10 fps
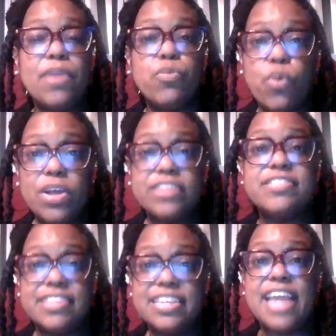They once
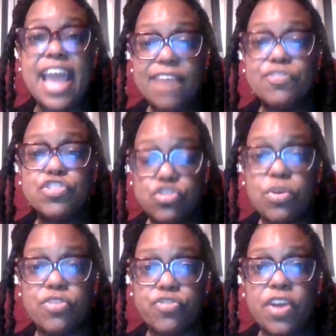did have a
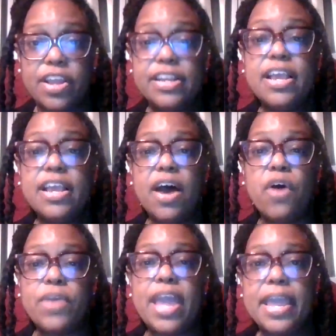storefront.
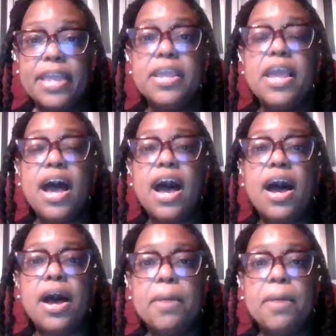Okay,
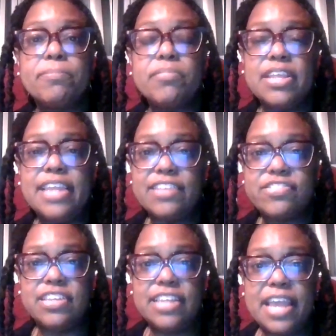
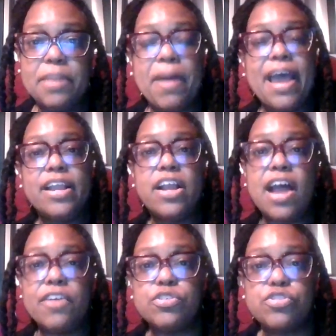that's led by
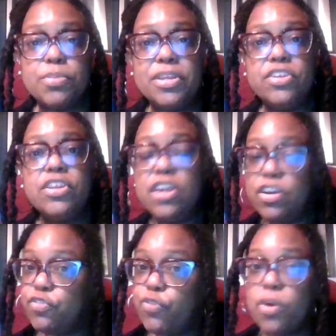
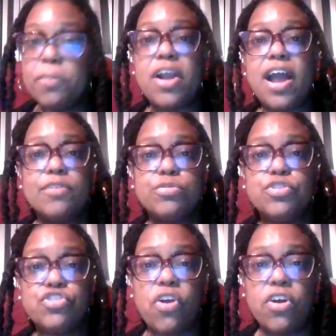former
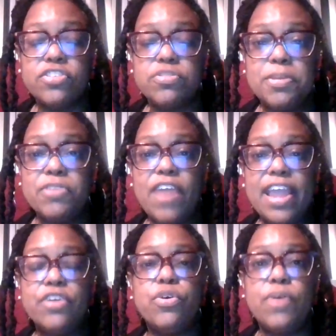Congressman Charles B.
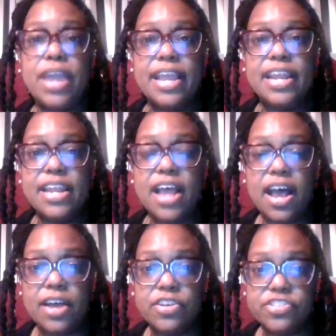Rangel and
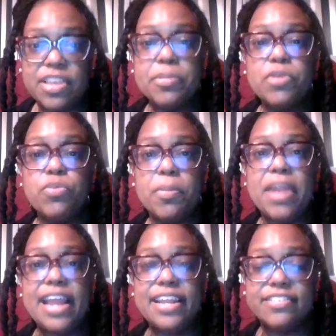
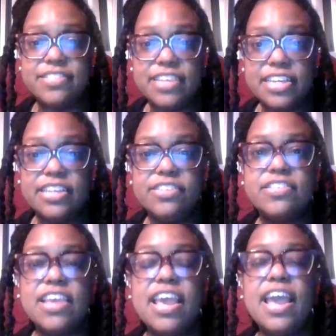Assemblywoman Inez
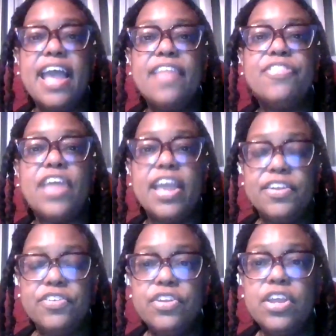Dickens. Yes. And
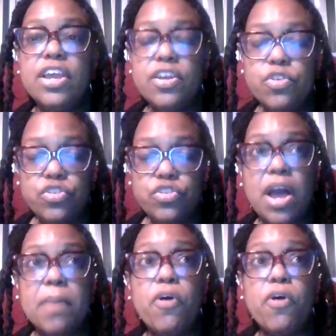then you
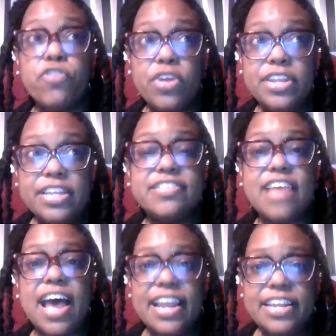come over on this
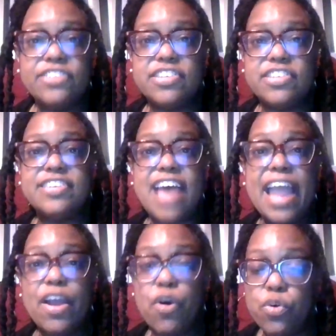side, there's the
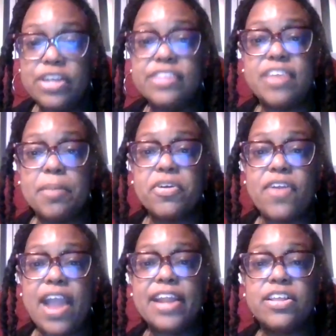Tioga
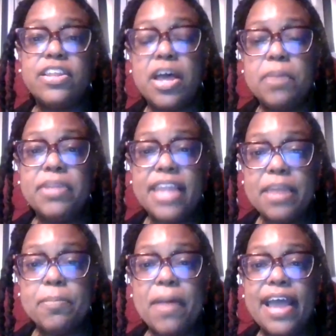Democratic Club
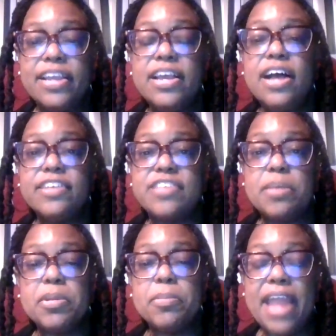led by
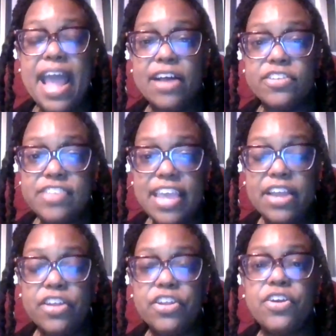Assemblyman Al
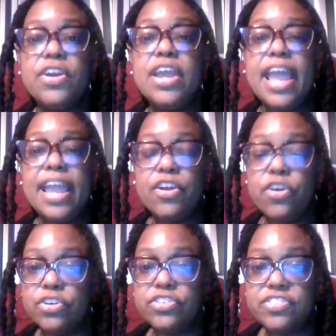Taylor and
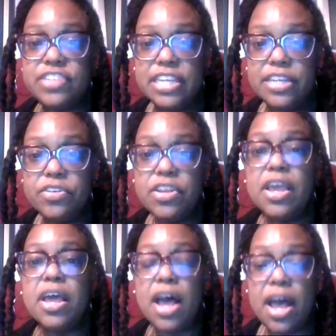Ernestine
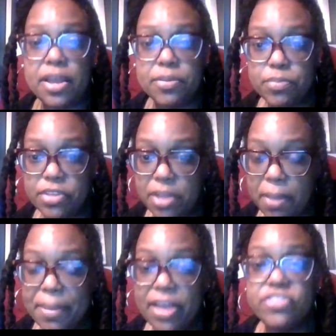
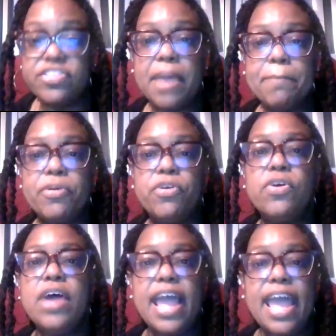Bell
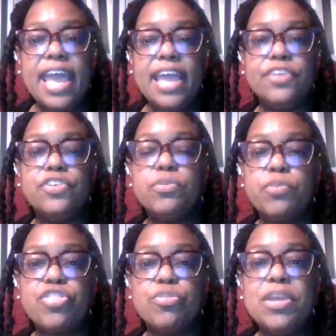Temple. And
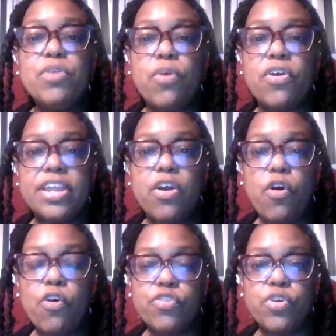with me working
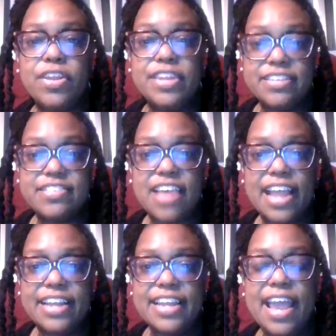over on this
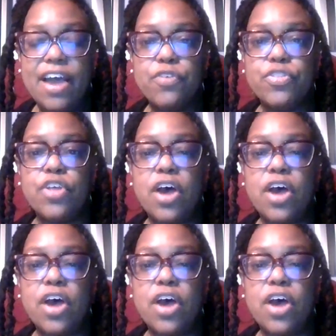side now,